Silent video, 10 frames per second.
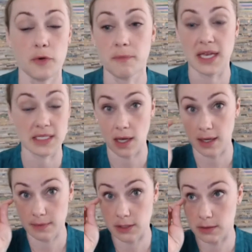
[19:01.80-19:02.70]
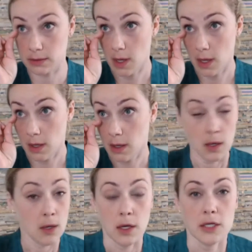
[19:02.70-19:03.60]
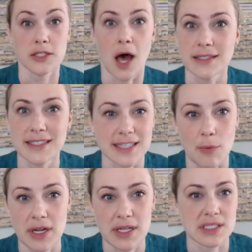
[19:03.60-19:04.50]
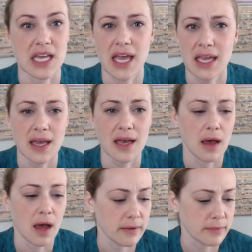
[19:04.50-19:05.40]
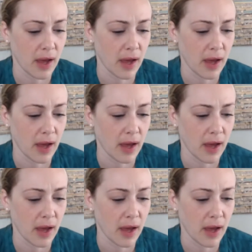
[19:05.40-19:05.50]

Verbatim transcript: make time to talk to someone and say, hey, yeah, I,